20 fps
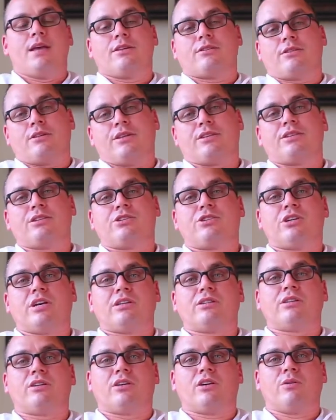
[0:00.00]
So this is
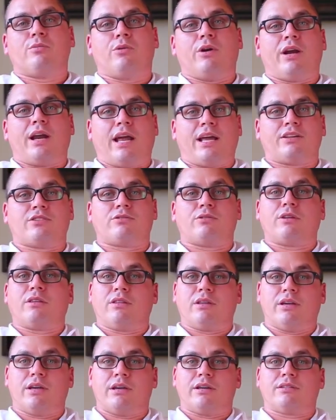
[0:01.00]
Justin Goodbread
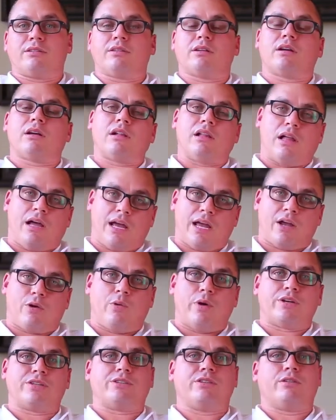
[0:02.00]
answering this client
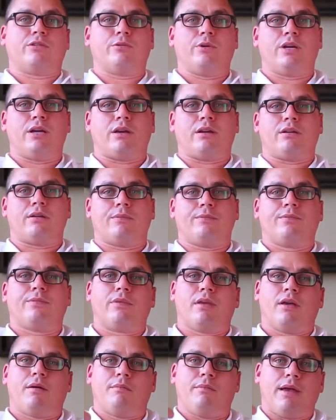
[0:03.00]
question of the week.
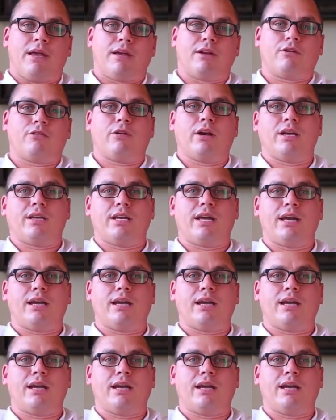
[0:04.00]
Make it a great